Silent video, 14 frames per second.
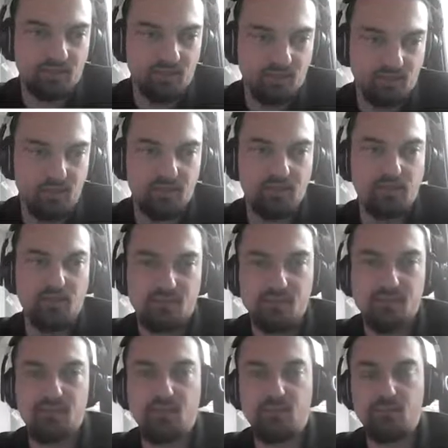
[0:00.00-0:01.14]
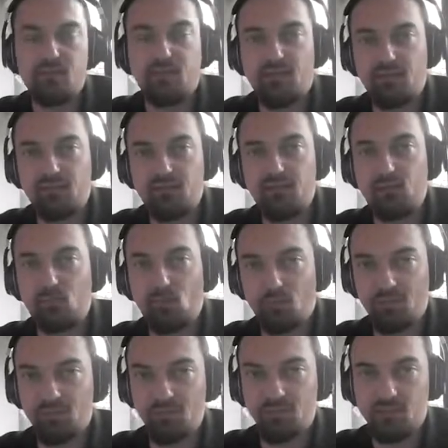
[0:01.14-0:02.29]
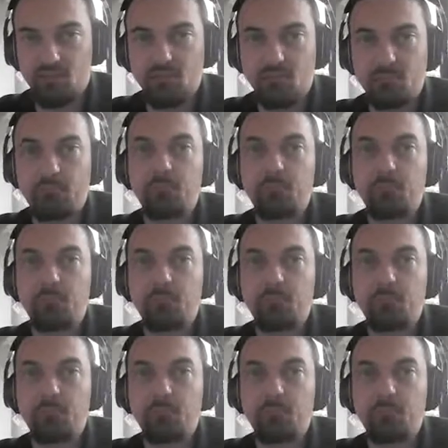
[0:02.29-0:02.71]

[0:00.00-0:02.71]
entangled systems and their properties.